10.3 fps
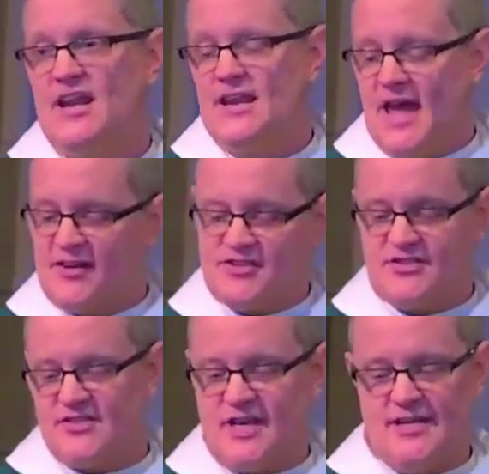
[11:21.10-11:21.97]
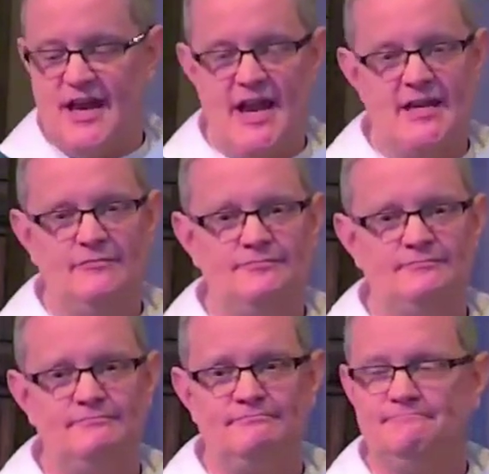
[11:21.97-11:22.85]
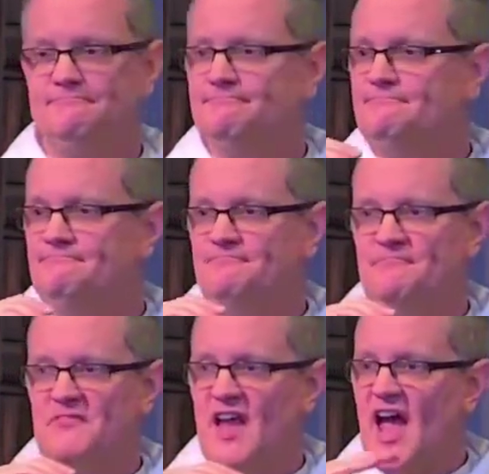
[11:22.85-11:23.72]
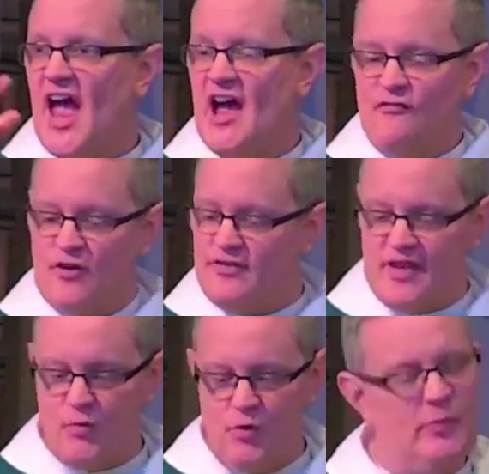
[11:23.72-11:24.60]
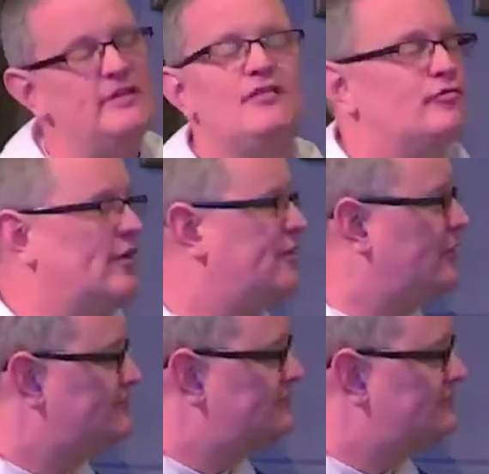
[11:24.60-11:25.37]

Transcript: Next Sunday, everything will be different